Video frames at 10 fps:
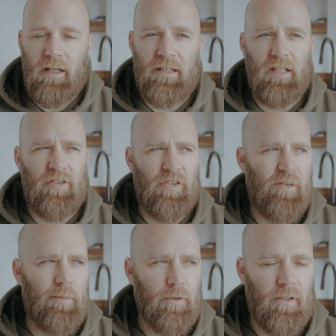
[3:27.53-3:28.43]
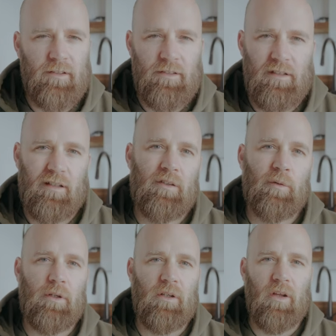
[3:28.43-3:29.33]
I think it's just important to stick to
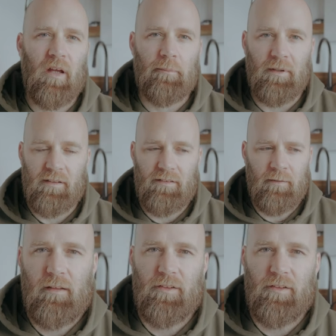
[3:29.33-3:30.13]
what you like best.